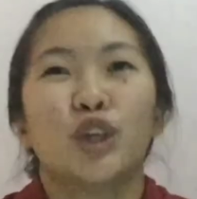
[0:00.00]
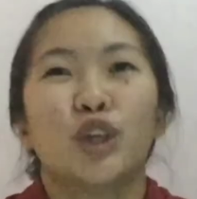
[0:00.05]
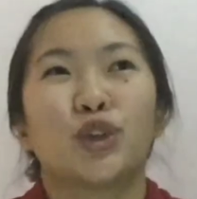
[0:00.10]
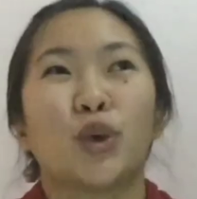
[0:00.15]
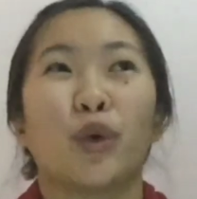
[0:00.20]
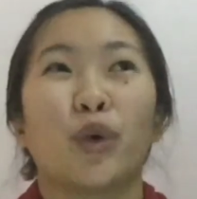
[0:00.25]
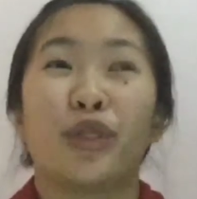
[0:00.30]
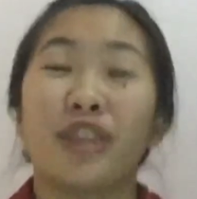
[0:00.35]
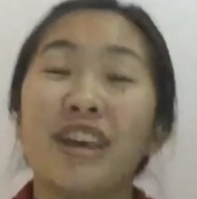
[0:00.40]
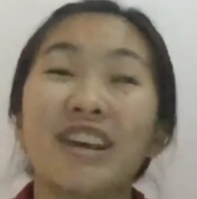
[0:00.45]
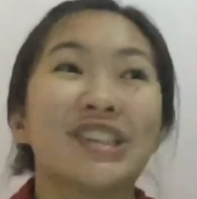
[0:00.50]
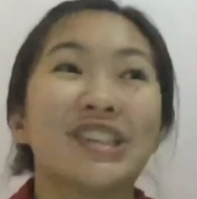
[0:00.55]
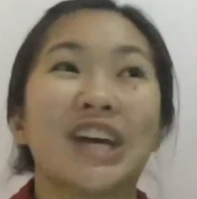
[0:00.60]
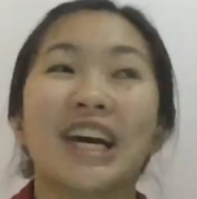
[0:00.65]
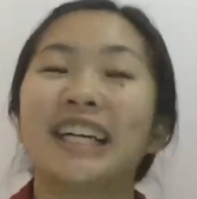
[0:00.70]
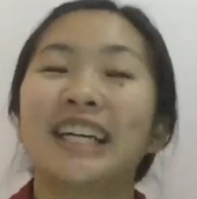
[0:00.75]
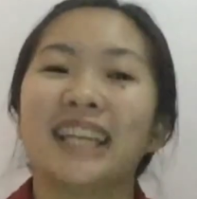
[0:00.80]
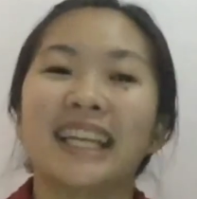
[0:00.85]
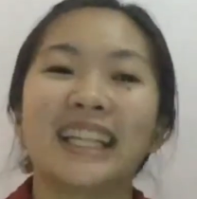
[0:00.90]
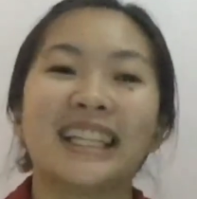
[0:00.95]
So these
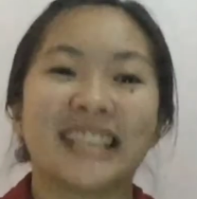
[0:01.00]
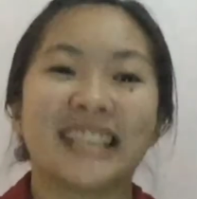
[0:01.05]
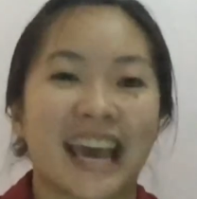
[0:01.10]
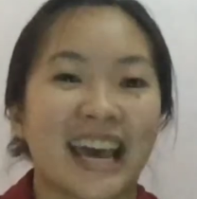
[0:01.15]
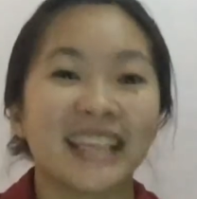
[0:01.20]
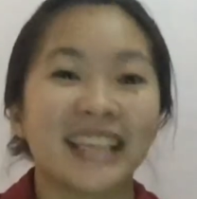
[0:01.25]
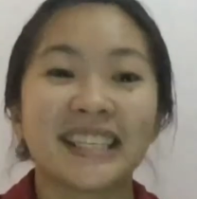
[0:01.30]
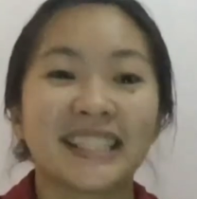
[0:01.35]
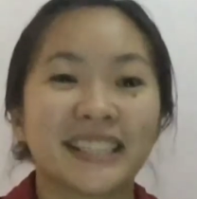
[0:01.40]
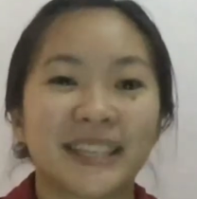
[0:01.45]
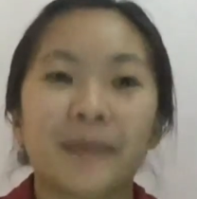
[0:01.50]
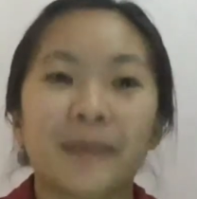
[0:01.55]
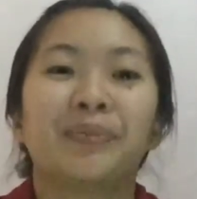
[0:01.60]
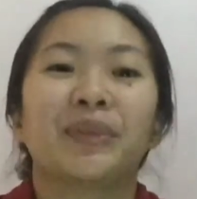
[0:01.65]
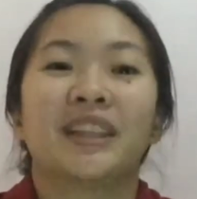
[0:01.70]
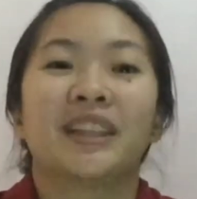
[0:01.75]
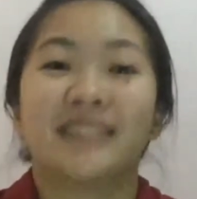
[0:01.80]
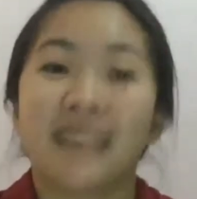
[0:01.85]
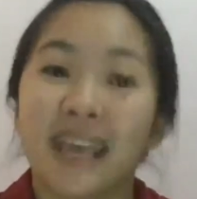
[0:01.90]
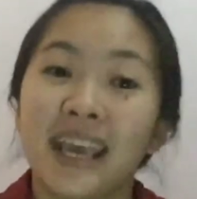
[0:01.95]
are the tests
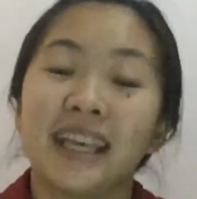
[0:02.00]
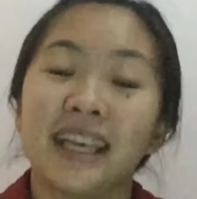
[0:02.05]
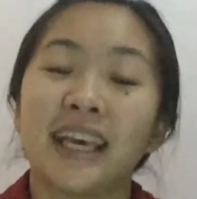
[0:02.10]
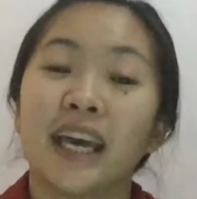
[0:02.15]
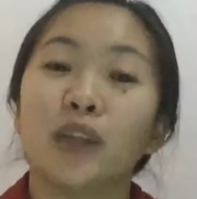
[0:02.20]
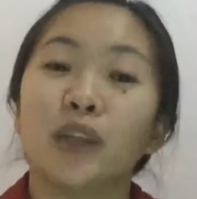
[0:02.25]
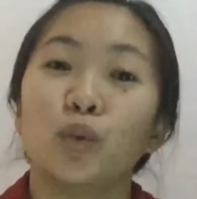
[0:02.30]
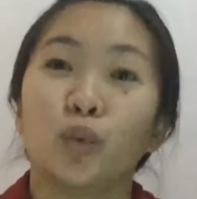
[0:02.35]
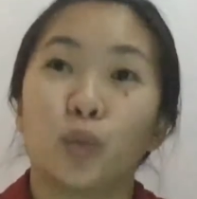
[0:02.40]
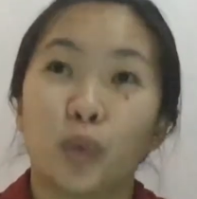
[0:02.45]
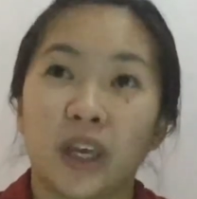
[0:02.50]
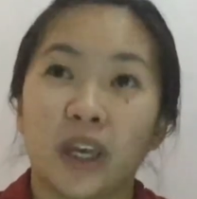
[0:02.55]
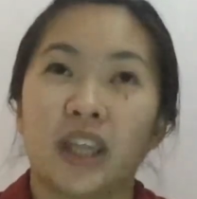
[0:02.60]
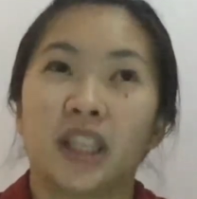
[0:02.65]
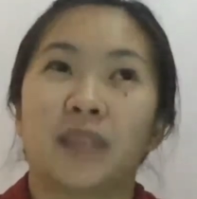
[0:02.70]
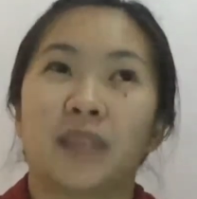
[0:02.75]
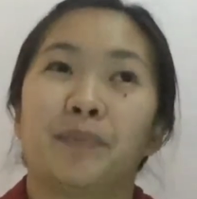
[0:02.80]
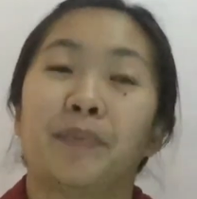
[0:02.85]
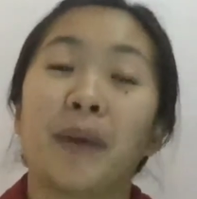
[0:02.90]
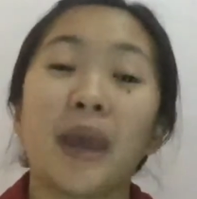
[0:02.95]
taken
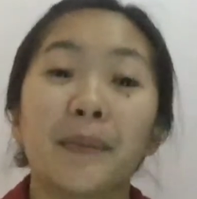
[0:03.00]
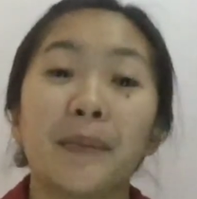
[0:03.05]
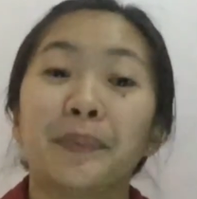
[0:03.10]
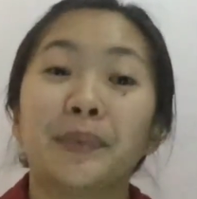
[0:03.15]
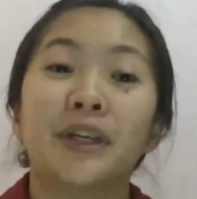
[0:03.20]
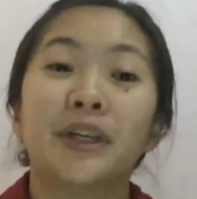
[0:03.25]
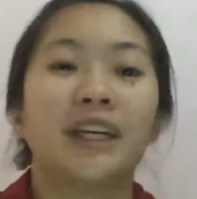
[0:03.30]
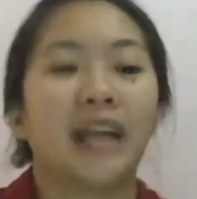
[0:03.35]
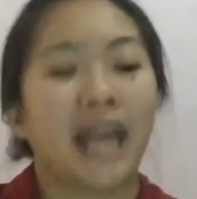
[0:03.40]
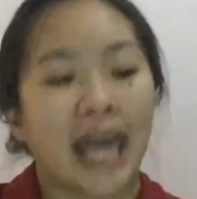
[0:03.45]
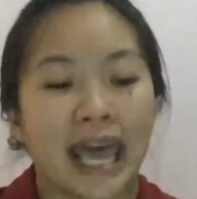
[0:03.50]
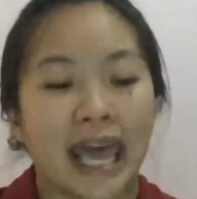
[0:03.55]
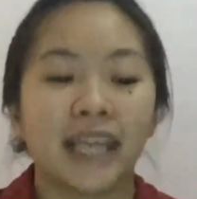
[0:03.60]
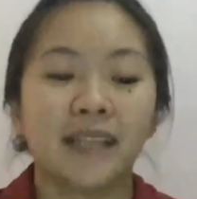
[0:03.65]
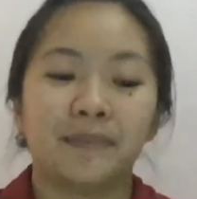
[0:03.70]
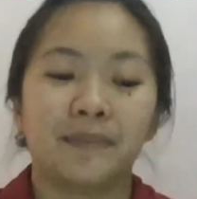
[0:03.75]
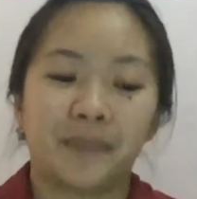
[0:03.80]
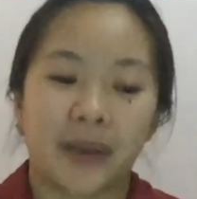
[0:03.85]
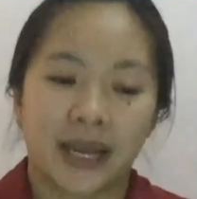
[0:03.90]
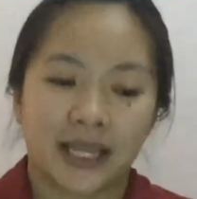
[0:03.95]
with paper
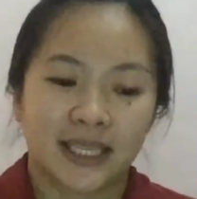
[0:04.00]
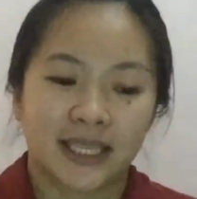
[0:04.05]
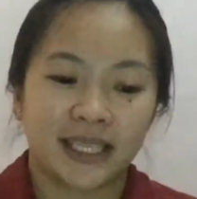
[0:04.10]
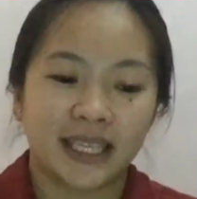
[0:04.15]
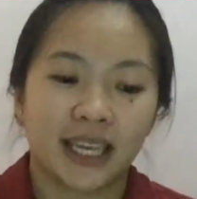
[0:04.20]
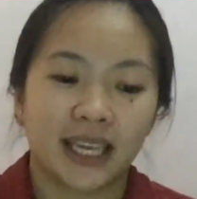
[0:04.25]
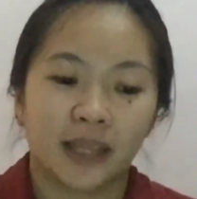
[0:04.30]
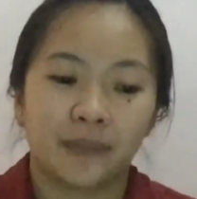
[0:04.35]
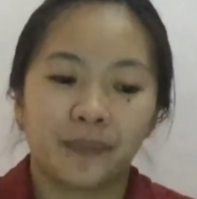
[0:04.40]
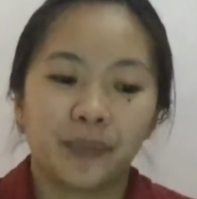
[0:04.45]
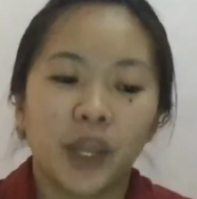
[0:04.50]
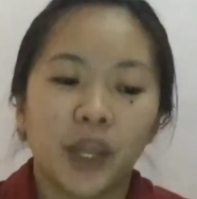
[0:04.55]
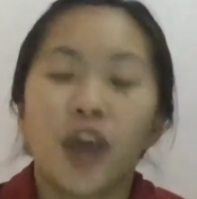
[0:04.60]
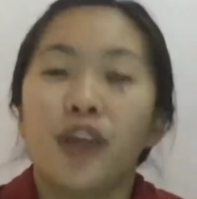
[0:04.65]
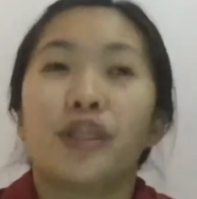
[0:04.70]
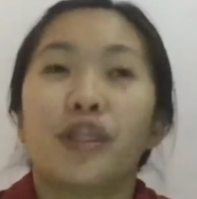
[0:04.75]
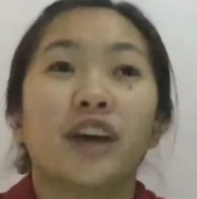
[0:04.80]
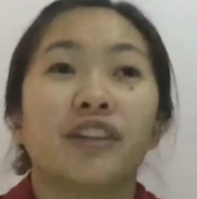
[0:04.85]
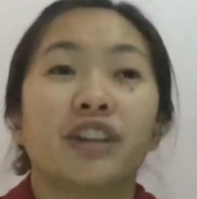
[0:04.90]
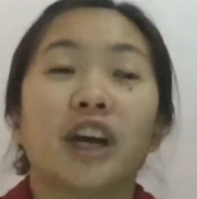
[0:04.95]
and pencil
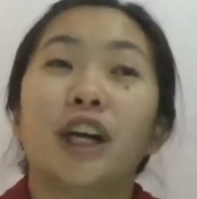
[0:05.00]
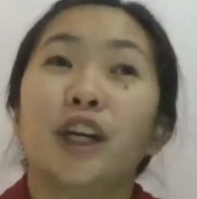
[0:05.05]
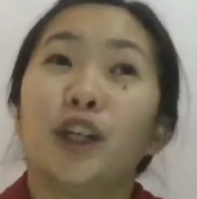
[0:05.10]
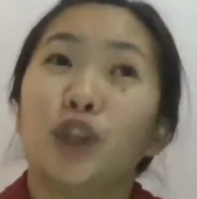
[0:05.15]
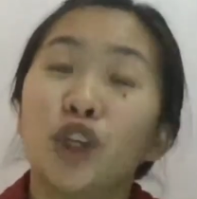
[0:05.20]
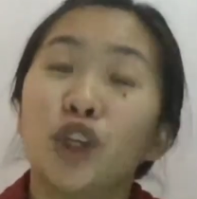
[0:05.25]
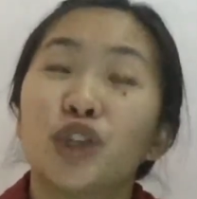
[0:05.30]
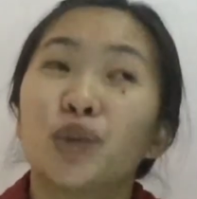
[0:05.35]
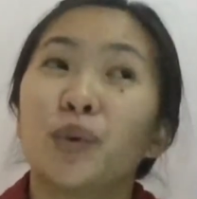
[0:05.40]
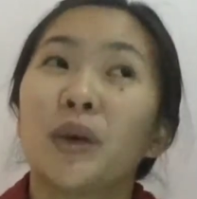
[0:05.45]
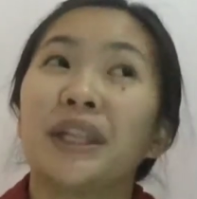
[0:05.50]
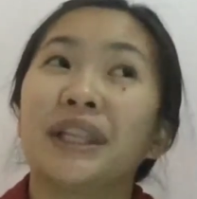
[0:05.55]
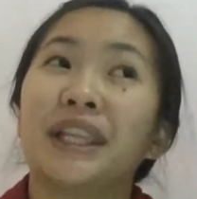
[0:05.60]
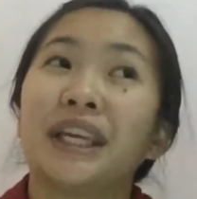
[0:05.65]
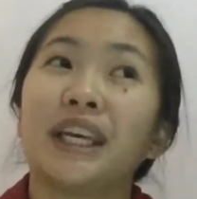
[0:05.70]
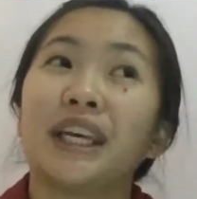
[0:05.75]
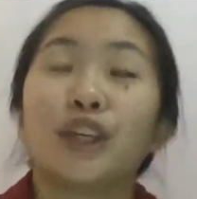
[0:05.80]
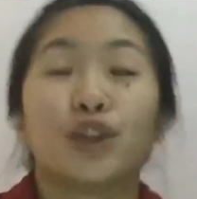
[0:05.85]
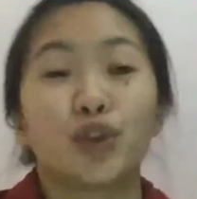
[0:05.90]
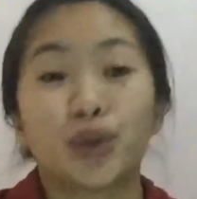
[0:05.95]
that are
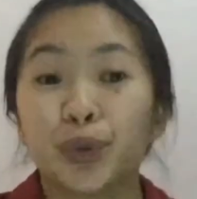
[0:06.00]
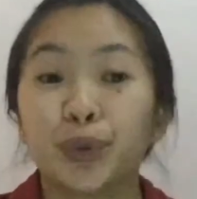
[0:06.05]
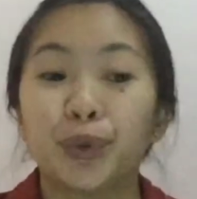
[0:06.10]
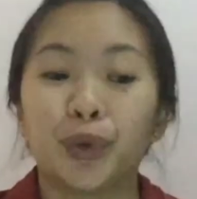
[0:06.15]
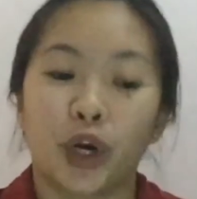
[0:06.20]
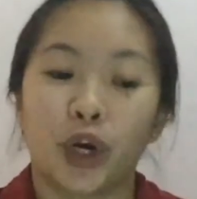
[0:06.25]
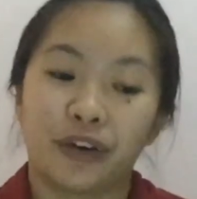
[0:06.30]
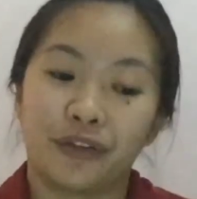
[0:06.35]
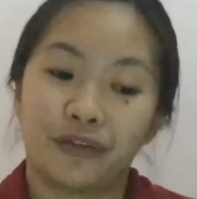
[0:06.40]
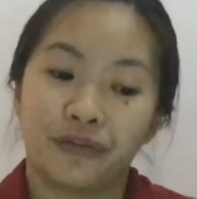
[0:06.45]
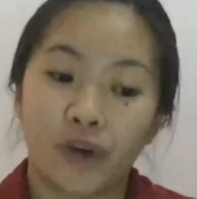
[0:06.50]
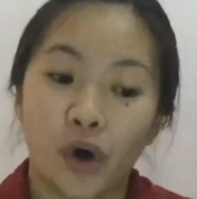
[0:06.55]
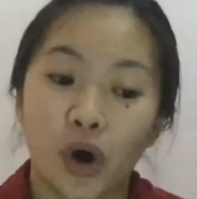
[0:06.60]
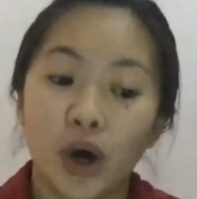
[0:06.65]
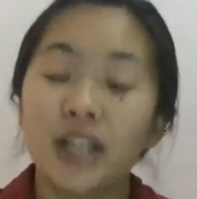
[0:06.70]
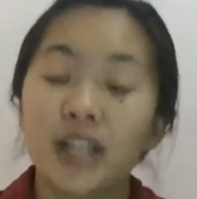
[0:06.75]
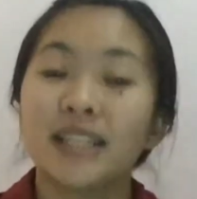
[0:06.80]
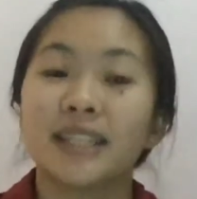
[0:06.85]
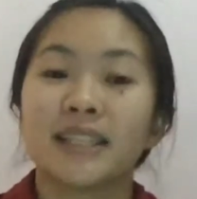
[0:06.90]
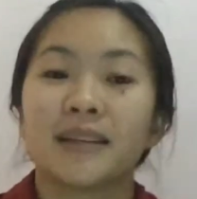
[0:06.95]
usually true or
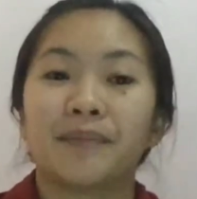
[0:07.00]
false,